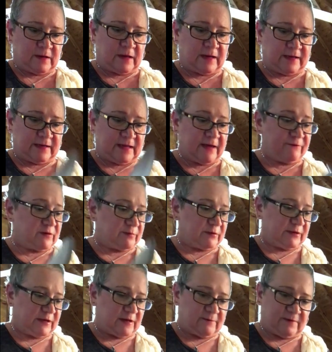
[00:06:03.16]
I
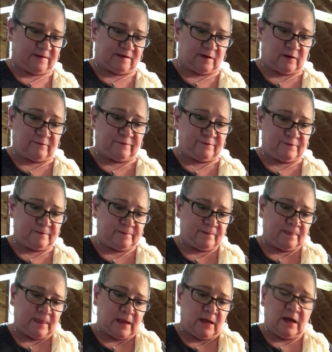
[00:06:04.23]
inevitably cut myself.
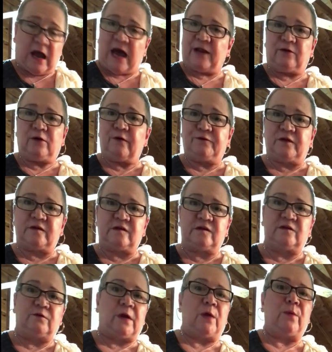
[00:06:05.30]
I don't know if this
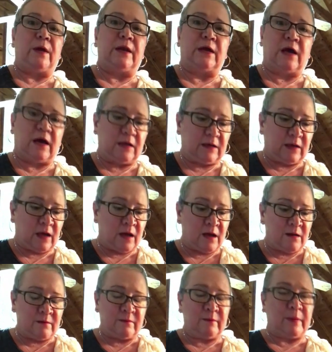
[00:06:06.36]
is the right way to cut
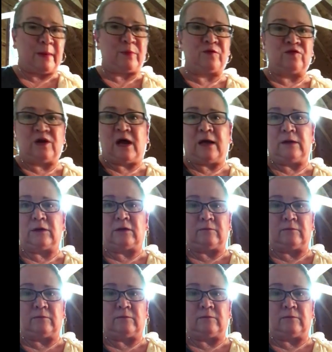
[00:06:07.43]
peppers or not,